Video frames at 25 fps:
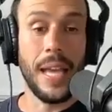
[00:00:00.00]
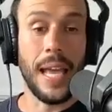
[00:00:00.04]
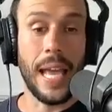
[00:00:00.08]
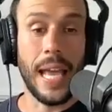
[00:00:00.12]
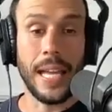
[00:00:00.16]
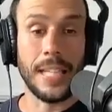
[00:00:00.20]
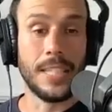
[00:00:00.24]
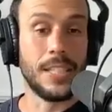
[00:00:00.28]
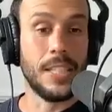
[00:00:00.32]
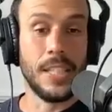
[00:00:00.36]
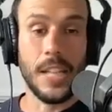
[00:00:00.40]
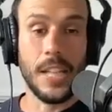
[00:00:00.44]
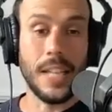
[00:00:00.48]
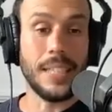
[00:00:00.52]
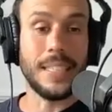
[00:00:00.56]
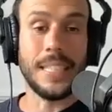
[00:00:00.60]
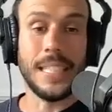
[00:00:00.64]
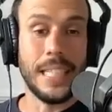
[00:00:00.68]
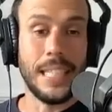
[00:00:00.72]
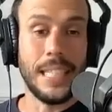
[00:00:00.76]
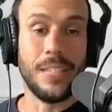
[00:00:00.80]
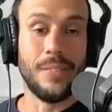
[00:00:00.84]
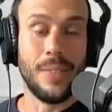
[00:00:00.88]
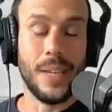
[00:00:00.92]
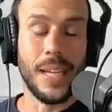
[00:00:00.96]
And to not
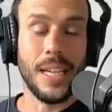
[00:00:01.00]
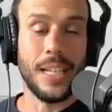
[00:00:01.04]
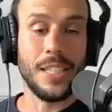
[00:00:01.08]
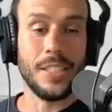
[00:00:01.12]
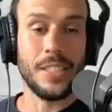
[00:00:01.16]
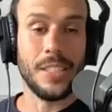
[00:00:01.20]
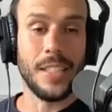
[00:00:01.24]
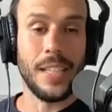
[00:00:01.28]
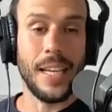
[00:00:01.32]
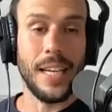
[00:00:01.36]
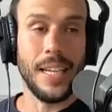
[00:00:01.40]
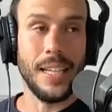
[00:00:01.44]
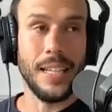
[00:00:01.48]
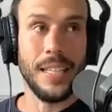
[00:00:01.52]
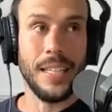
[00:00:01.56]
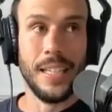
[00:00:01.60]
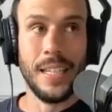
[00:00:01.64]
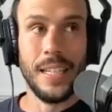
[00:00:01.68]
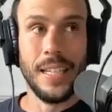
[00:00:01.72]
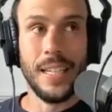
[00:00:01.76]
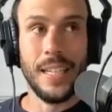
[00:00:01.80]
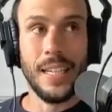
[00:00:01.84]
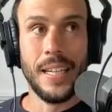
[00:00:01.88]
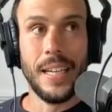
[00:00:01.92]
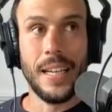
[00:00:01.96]
take advantage of that,
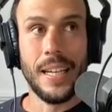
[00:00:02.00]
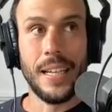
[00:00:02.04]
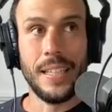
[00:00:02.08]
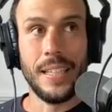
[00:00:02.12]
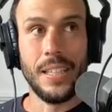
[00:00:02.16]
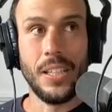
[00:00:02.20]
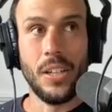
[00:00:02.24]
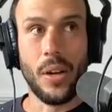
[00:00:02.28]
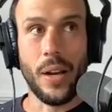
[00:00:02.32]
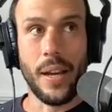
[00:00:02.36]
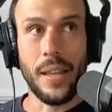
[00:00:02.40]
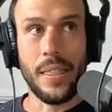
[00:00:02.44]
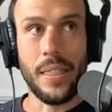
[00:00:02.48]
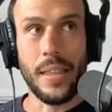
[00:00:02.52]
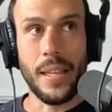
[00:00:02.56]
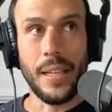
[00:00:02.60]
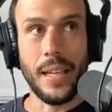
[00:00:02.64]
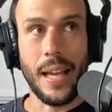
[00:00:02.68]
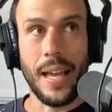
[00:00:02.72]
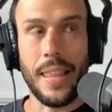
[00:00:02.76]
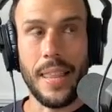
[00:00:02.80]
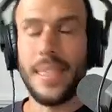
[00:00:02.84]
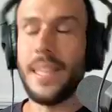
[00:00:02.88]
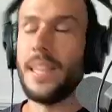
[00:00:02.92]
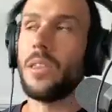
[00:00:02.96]
I
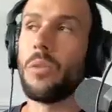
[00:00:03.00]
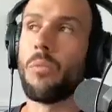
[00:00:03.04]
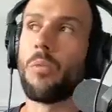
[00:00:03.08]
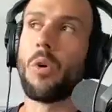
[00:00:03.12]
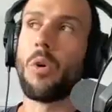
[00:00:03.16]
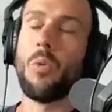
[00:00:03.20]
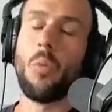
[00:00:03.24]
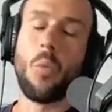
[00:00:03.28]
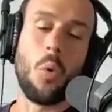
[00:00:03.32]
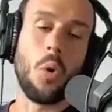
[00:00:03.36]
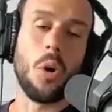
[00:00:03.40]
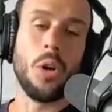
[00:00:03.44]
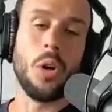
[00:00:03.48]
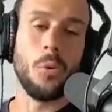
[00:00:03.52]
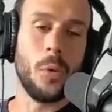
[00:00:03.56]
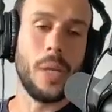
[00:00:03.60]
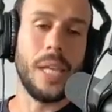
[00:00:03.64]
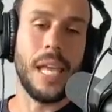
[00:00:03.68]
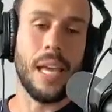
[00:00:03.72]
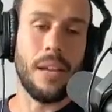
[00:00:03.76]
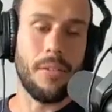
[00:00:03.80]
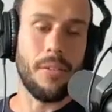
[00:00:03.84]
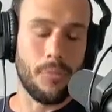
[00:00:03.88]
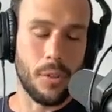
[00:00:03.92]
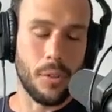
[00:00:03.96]
think the reward we
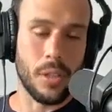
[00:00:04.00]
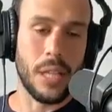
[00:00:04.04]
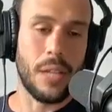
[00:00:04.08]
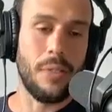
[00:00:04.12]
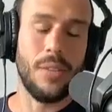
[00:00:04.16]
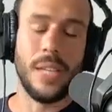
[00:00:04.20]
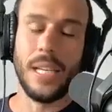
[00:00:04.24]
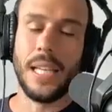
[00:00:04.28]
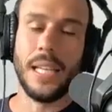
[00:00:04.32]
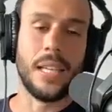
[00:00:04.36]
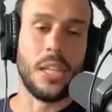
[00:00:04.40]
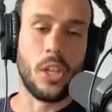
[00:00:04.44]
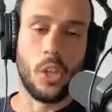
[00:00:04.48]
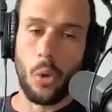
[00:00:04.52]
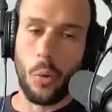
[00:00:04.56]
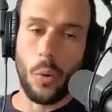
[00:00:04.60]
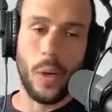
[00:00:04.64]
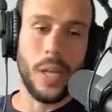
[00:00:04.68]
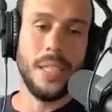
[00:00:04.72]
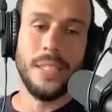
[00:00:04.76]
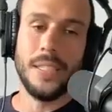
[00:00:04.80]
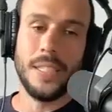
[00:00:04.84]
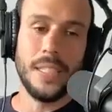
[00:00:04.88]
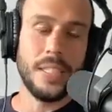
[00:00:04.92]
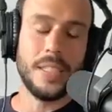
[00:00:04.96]
get for living in the
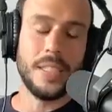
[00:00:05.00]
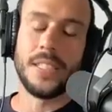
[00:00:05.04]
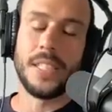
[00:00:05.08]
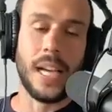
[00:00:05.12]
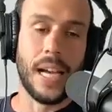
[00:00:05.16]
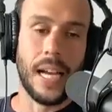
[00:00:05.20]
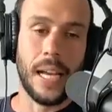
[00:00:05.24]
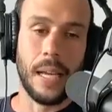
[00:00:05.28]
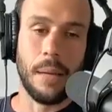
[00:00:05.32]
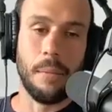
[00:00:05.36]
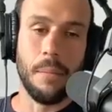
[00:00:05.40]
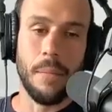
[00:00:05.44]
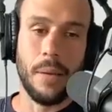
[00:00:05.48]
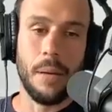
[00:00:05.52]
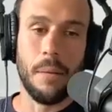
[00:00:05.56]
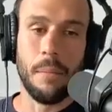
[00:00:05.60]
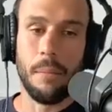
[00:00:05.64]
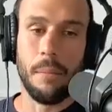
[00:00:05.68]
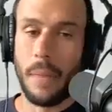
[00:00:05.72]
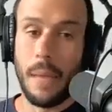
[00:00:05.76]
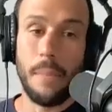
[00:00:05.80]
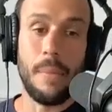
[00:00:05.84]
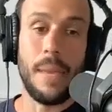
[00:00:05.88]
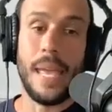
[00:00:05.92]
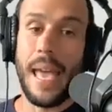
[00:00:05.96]
craziest time
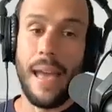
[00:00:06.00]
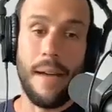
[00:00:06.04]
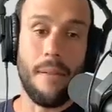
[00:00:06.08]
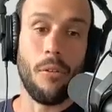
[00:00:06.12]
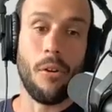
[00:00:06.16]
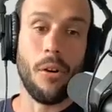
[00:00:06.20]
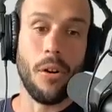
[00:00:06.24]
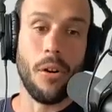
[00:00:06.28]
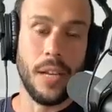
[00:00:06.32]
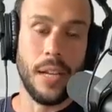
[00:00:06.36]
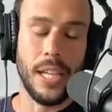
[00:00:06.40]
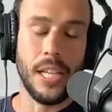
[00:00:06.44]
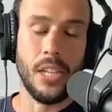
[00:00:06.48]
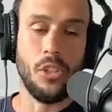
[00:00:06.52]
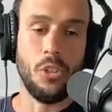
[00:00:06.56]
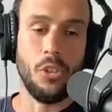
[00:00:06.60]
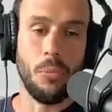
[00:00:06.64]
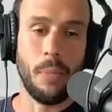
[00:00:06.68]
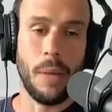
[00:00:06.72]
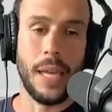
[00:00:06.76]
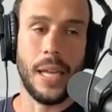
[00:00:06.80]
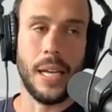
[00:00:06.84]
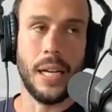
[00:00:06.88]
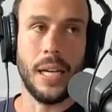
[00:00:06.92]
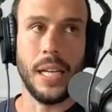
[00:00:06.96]
maybe ever in
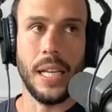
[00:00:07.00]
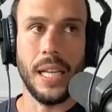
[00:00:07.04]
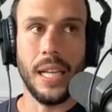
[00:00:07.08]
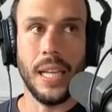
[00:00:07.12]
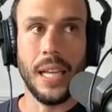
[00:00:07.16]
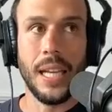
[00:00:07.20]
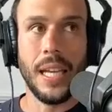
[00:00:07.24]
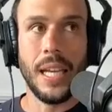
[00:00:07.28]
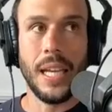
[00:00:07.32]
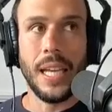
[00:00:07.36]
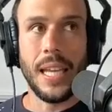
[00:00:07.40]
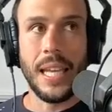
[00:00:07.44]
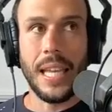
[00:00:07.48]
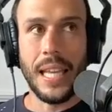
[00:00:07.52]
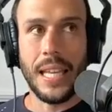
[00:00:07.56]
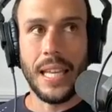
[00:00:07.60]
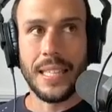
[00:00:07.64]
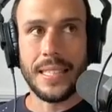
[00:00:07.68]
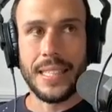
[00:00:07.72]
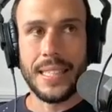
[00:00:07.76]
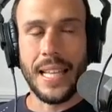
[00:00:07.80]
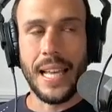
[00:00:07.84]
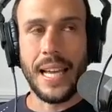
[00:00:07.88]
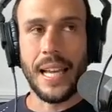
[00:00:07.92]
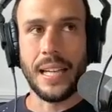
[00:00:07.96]
humanity
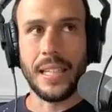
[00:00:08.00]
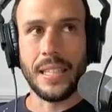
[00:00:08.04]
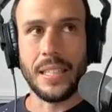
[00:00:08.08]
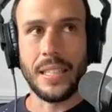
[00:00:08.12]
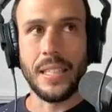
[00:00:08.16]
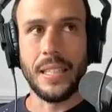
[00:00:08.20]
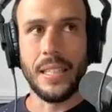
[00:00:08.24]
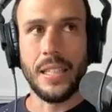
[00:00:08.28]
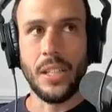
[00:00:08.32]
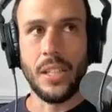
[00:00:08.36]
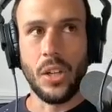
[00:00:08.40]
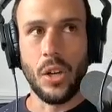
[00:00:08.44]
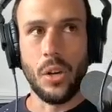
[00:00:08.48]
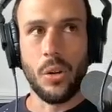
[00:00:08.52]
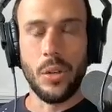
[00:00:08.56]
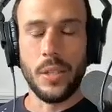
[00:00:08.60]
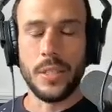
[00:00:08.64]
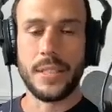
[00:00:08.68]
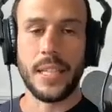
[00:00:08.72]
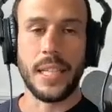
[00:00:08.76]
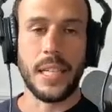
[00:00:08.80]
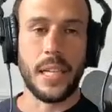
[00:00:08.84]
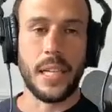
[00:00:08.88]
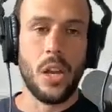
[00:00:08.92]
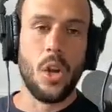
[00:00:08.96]
is that,
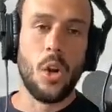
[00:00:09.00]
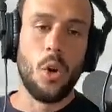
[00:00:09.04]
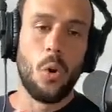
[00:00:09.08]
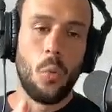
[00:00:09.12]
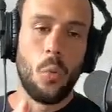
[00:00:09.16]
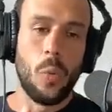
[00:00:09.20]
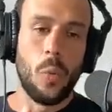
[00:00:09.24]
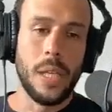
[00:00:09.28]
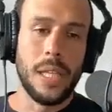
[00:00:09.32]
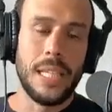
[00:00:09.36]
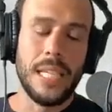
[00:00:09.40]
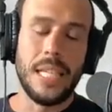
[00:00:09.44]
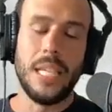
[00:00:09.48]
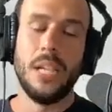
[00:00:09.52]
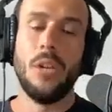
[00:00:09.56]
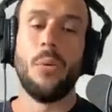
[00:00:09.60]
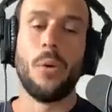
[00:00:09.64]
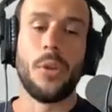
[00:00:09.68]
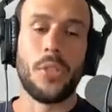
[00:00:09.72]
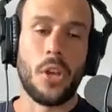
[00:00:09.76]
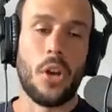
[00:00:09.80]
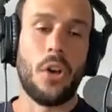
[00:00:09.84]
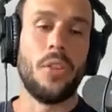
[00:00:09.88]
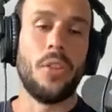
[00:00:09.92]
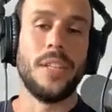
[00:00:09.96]
it's like we deal
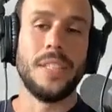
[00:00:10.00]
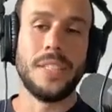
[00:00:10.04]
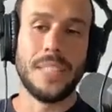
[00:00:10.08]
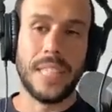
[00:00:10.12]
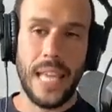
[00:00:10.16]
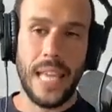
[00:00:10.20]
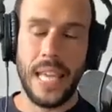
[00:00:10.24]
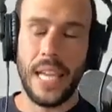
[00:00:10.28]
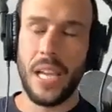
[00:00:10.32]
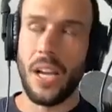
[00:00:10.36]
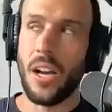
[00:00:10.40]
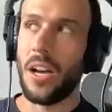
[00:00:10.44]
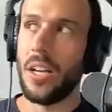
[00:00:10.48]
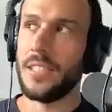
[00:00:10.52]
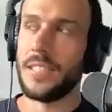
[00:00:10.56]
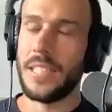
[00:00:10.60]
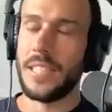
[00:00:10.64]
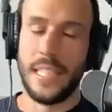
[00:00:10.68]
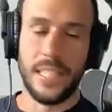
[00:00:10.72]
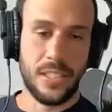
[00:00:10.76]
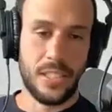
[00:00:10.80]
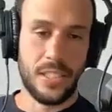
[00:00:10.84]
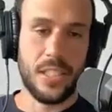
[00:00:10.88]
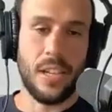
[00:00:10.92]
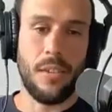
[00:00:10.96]
with all this chaos
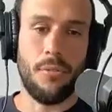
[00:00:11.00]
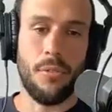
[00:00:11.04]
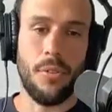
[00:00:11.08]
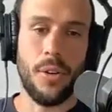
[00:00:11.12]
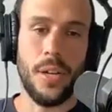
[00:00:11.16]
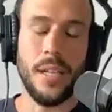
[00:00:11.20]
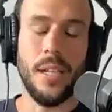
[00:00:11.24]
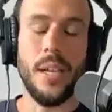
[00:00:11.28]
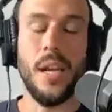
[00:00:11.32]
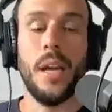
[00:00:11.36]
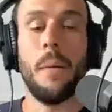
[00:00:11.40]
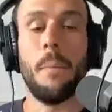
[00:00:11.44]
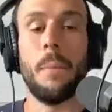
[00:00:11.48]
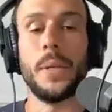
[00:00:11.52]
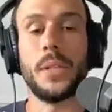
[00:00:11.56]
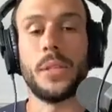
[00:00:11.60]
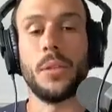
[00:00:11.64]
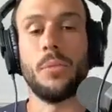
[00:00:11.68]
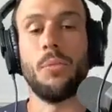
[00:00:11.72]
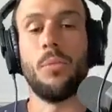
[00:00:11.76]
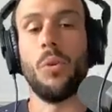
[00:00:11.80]
and suffering, but the